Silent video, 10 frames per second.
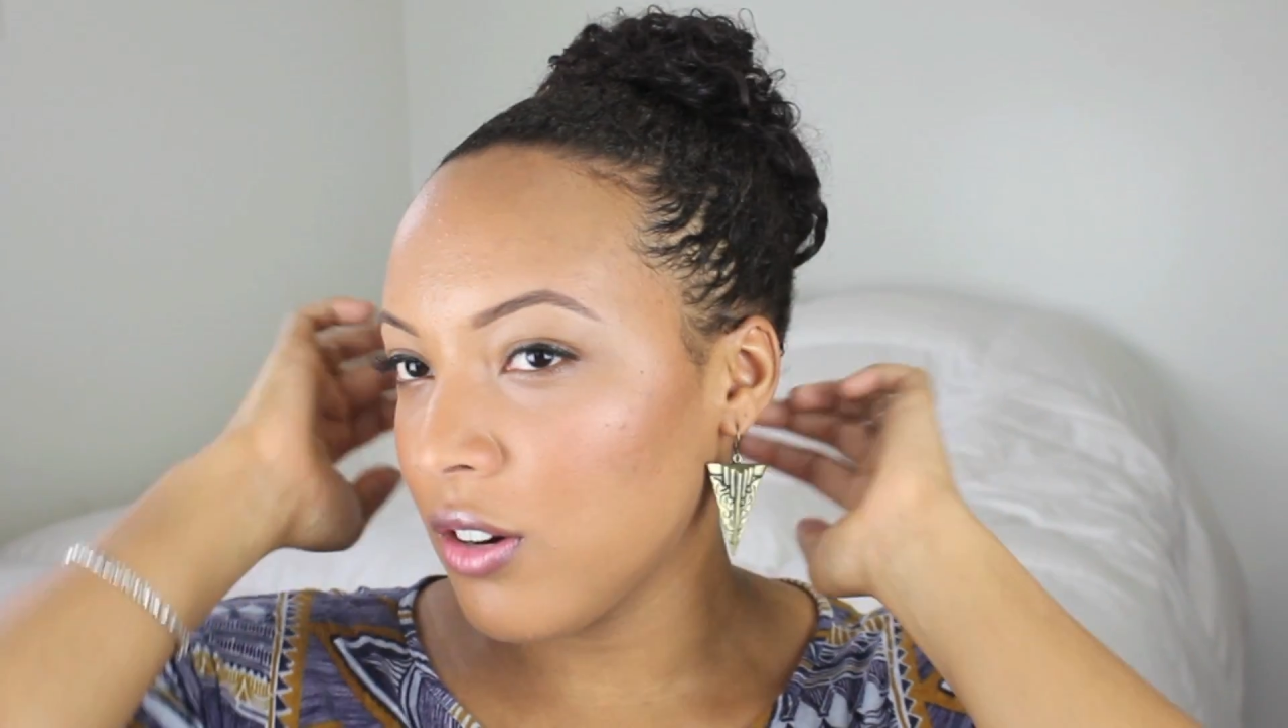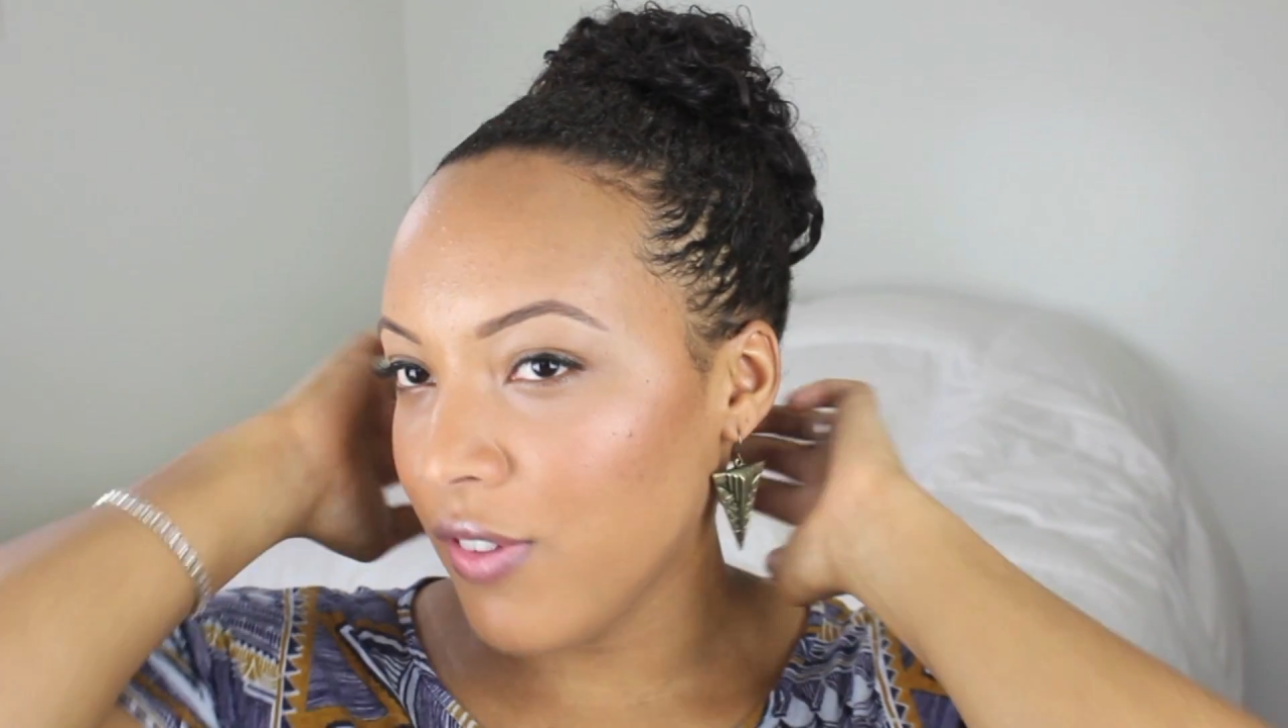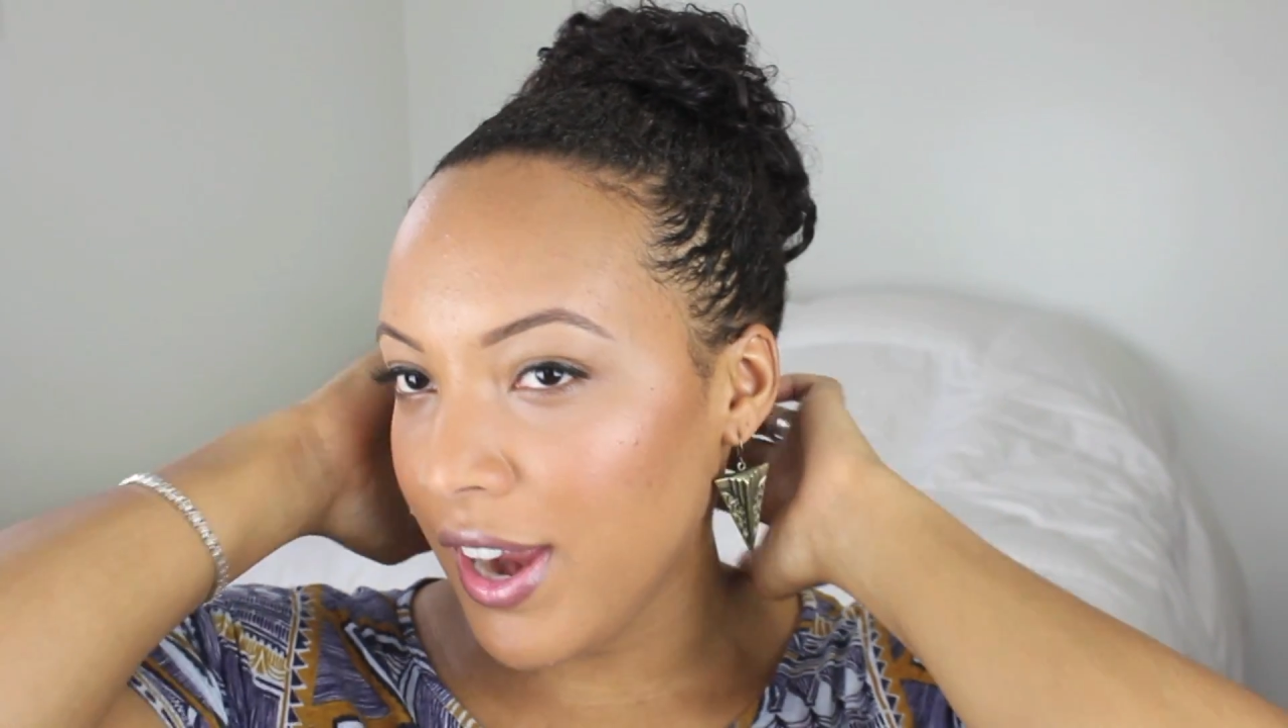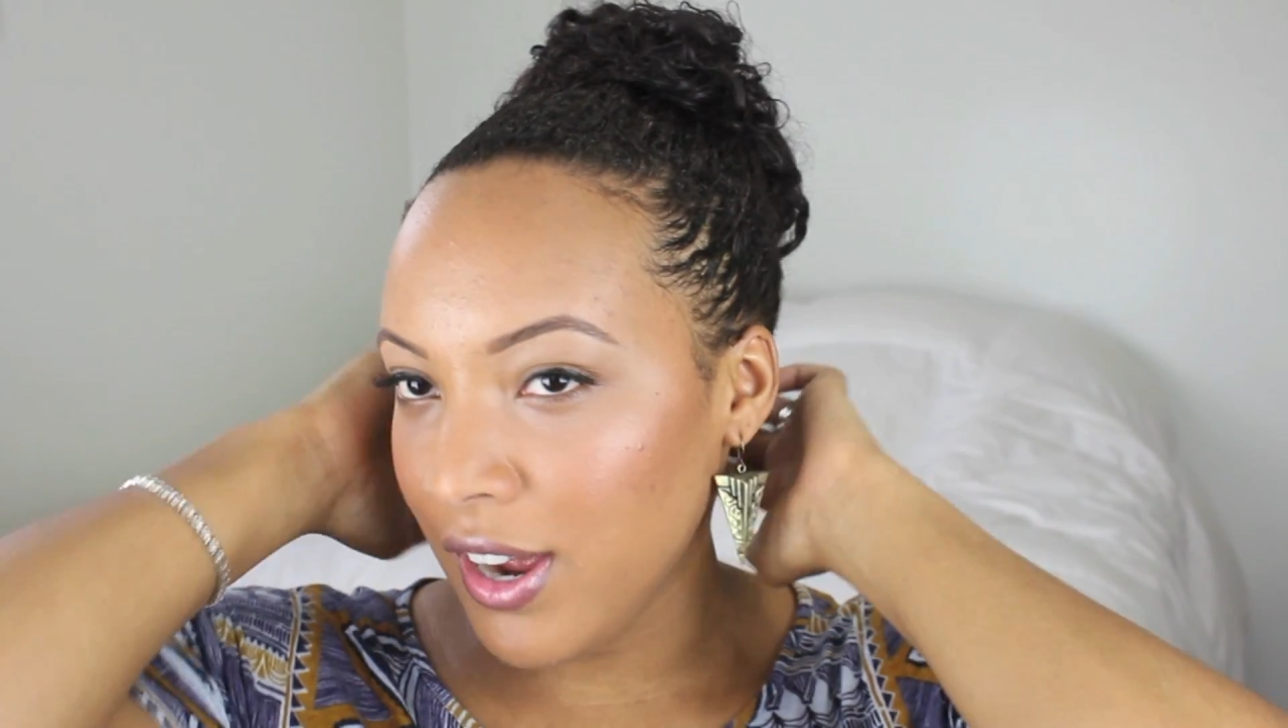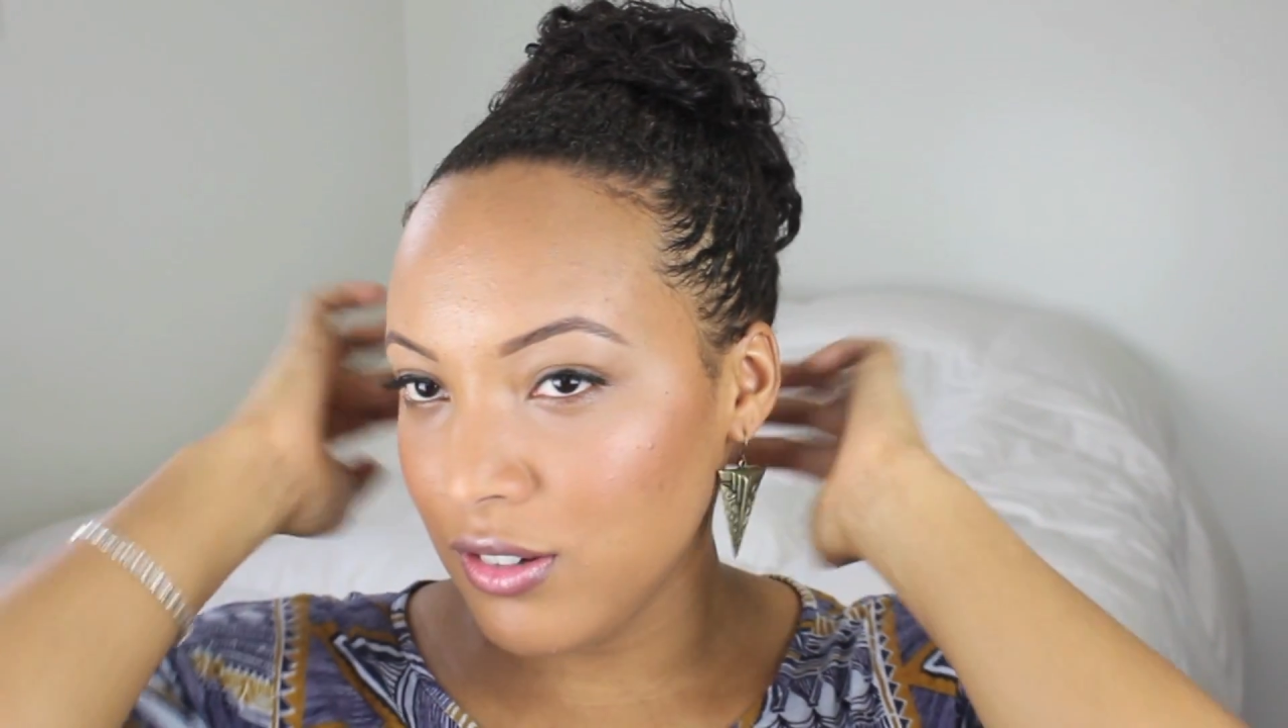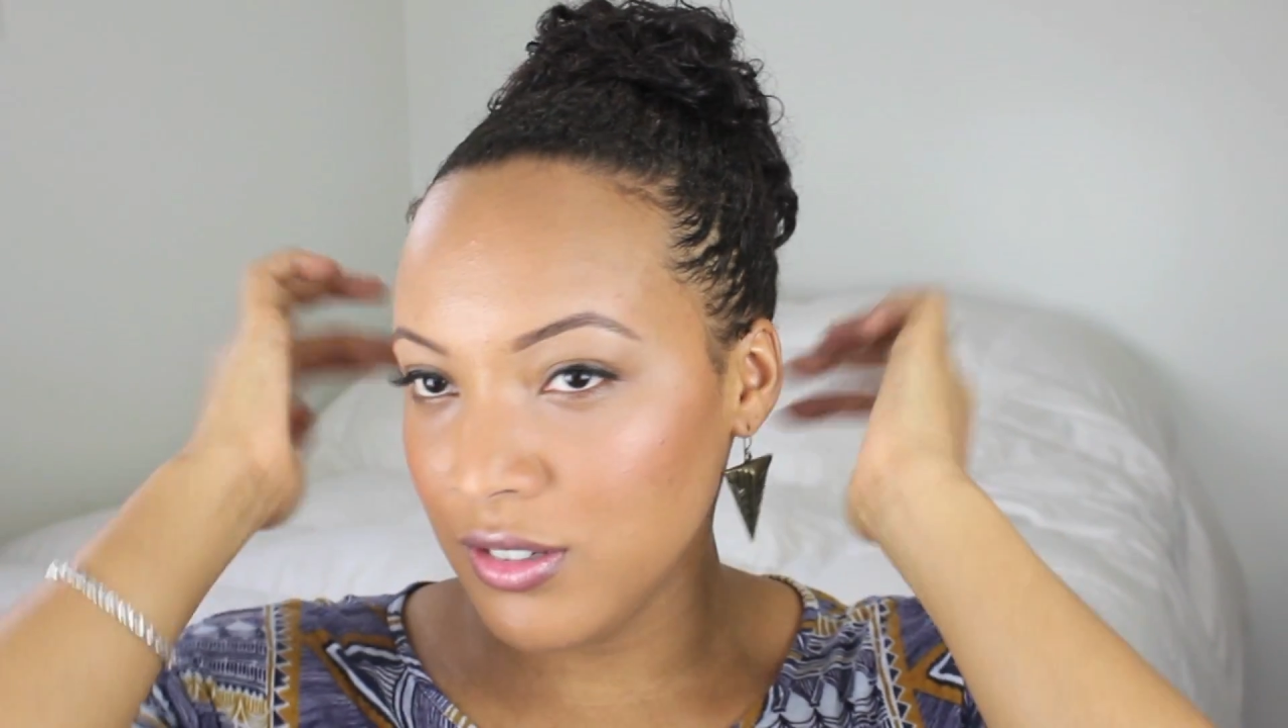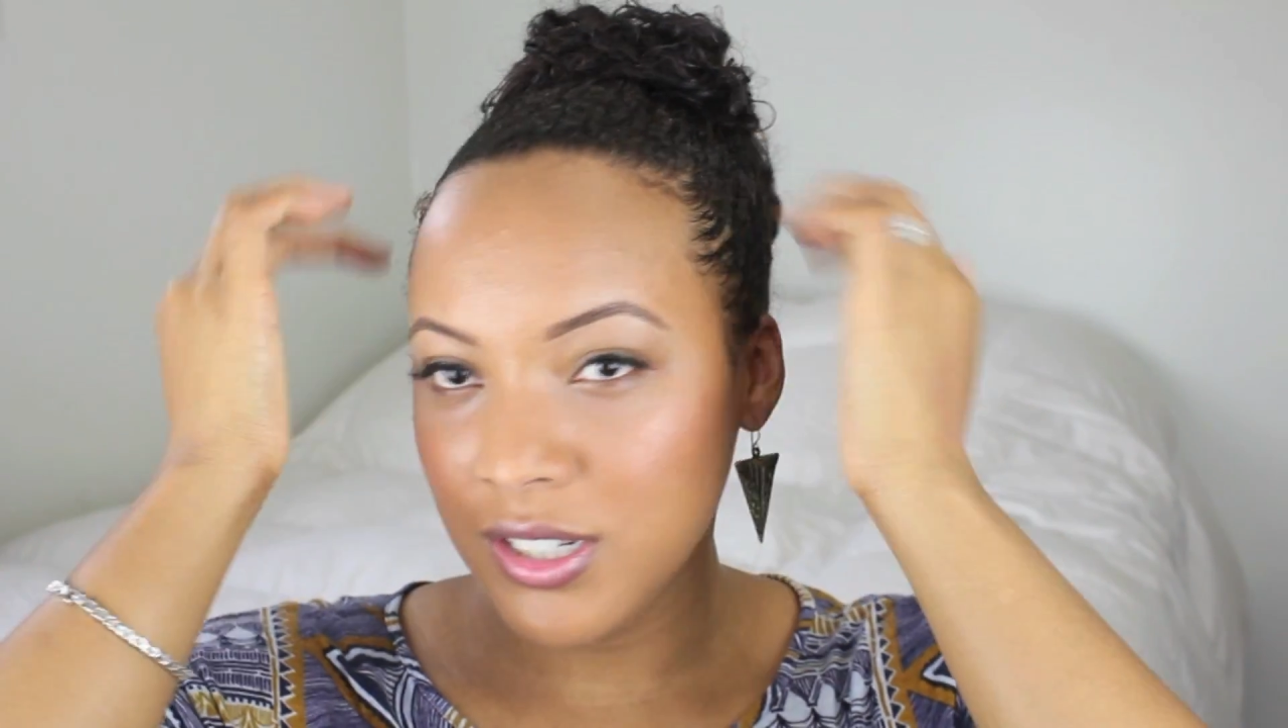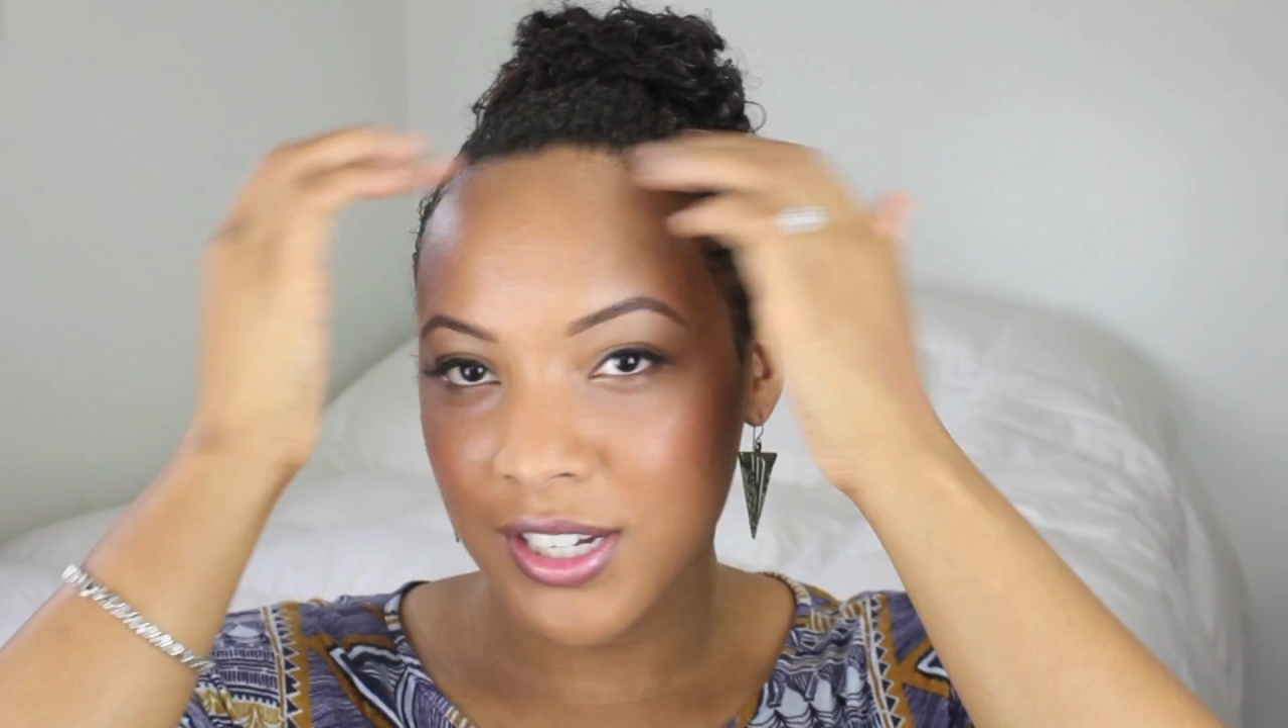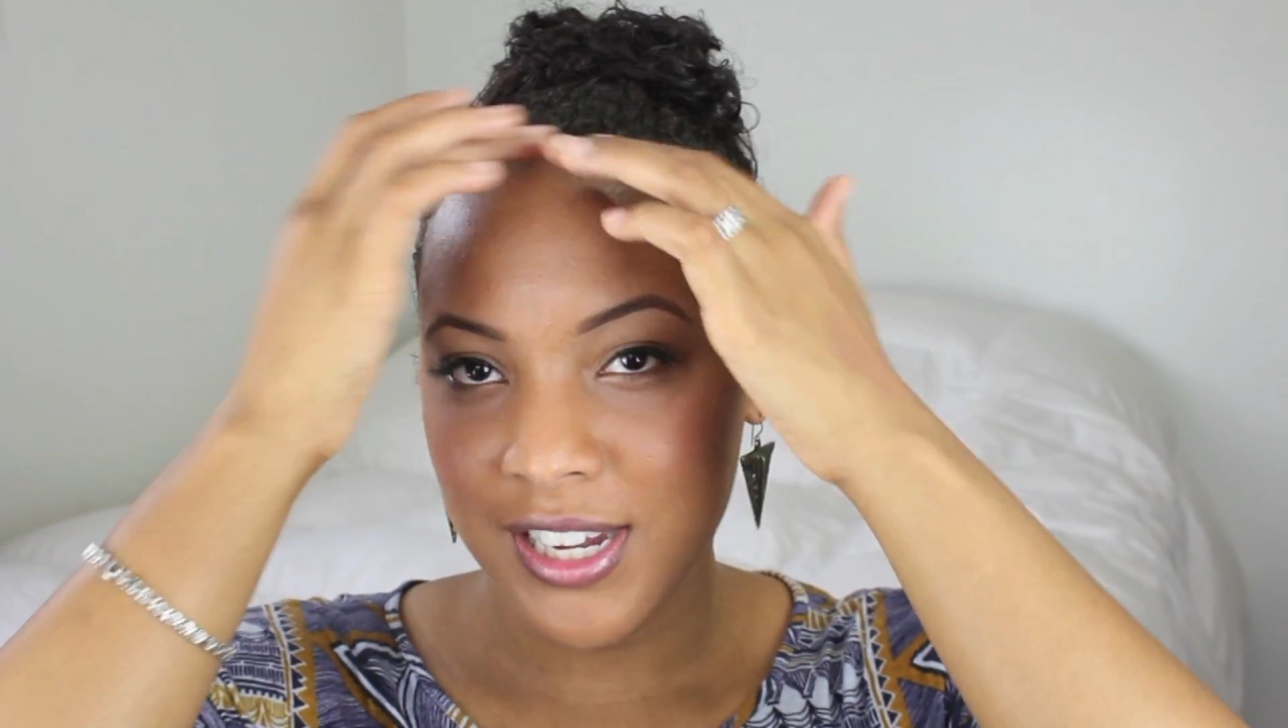around,